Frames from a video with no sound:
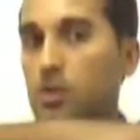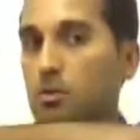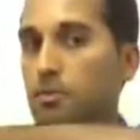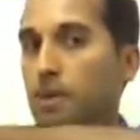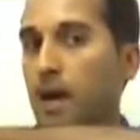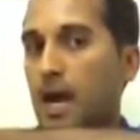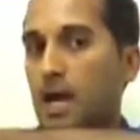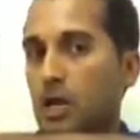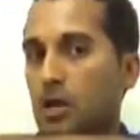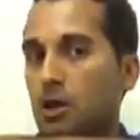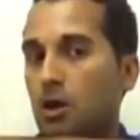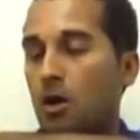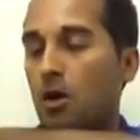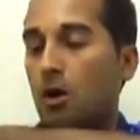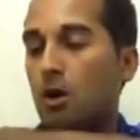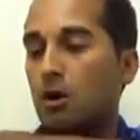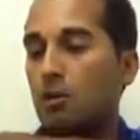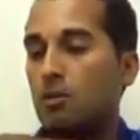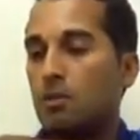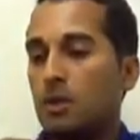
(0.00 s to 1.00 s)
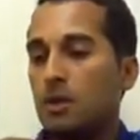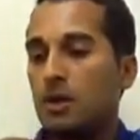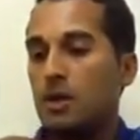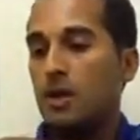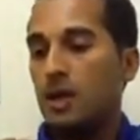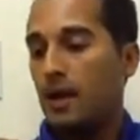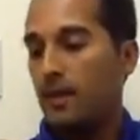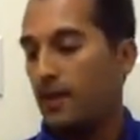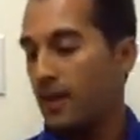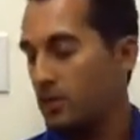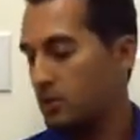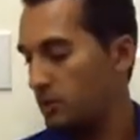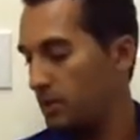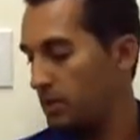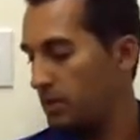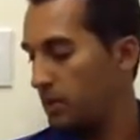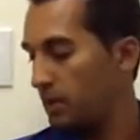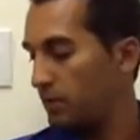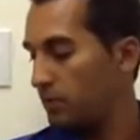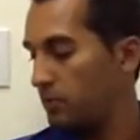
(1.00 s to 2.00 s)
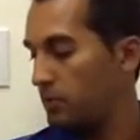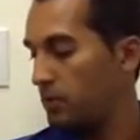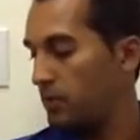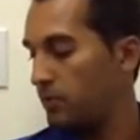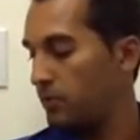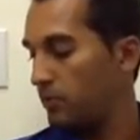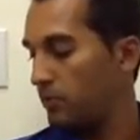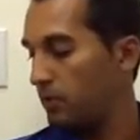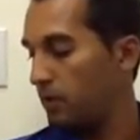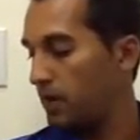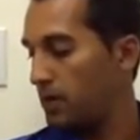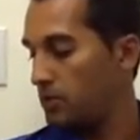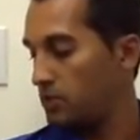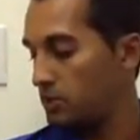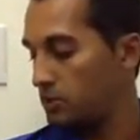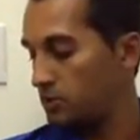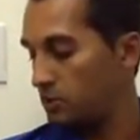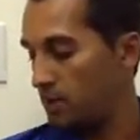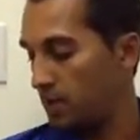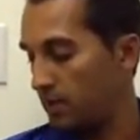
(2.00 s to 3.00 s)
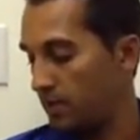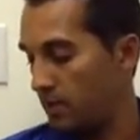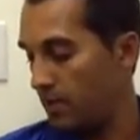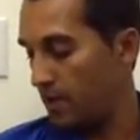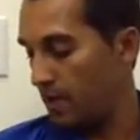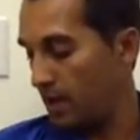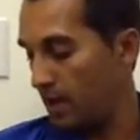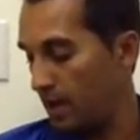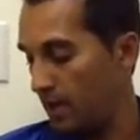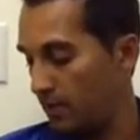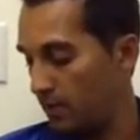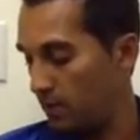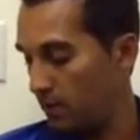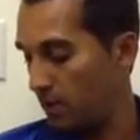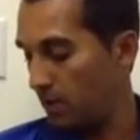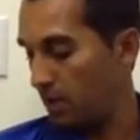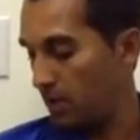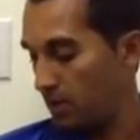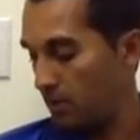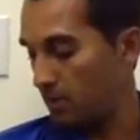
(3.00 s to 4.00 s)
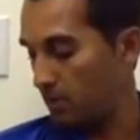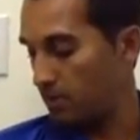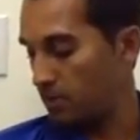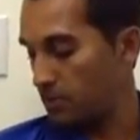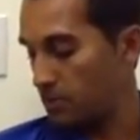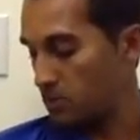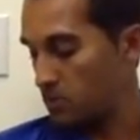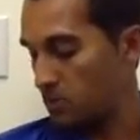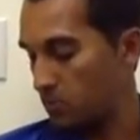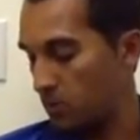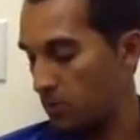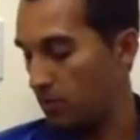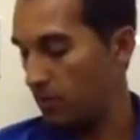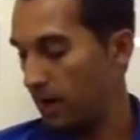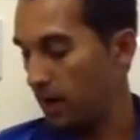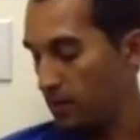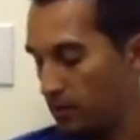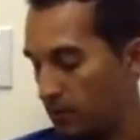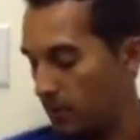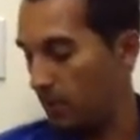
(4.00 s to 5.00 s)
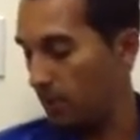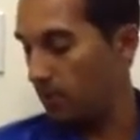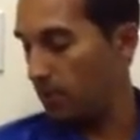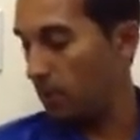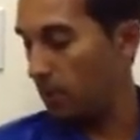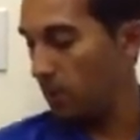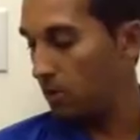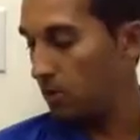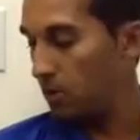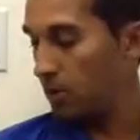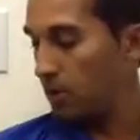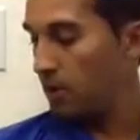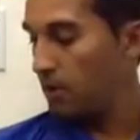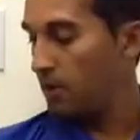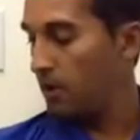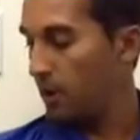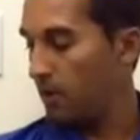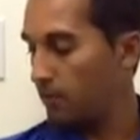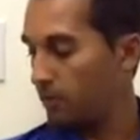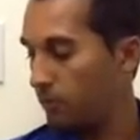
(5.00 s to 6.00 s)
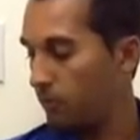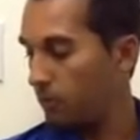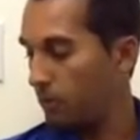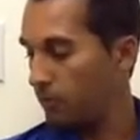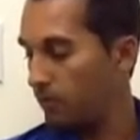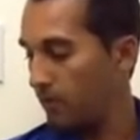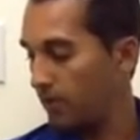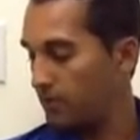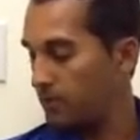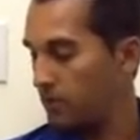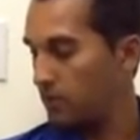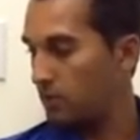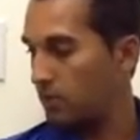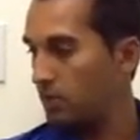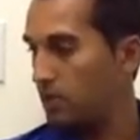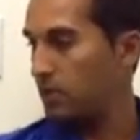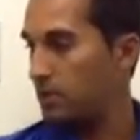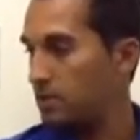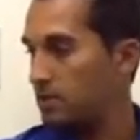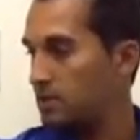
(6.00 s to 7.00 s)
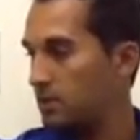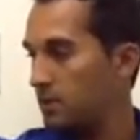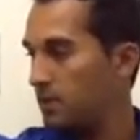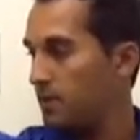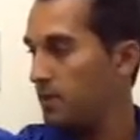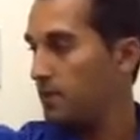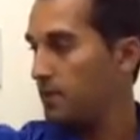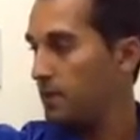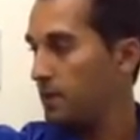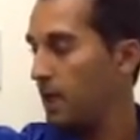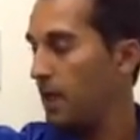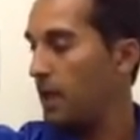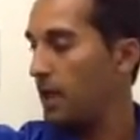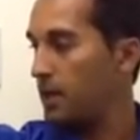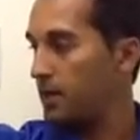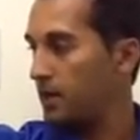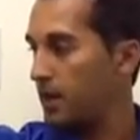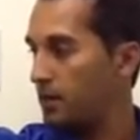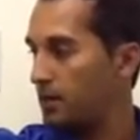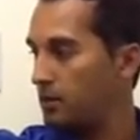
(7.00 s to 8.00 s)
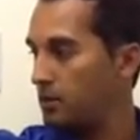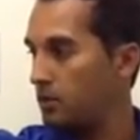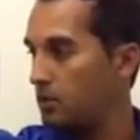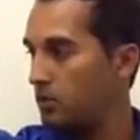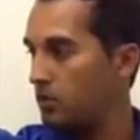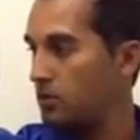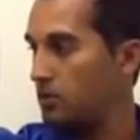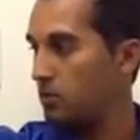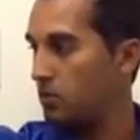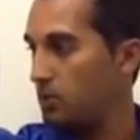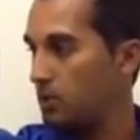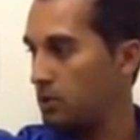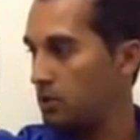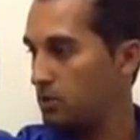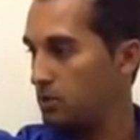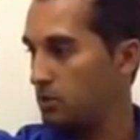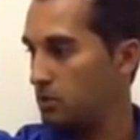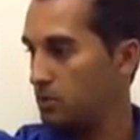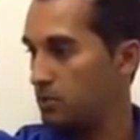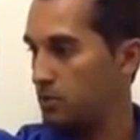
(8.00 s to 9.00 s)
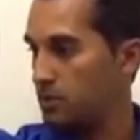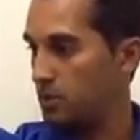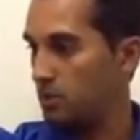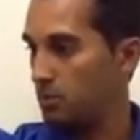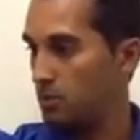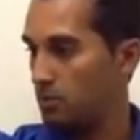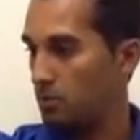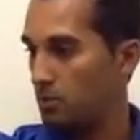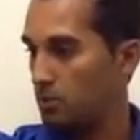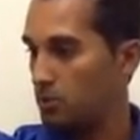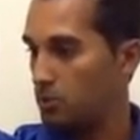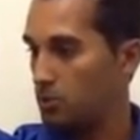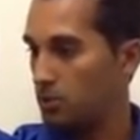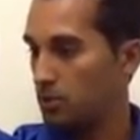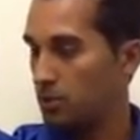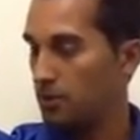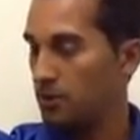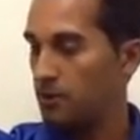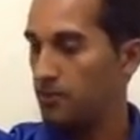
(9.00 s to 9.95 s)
the back of your arm. And that should be done through different ranges. So you have it at the position where you right your elbow, at 45 degrees, and at 90 degrees where you could do this particular motion.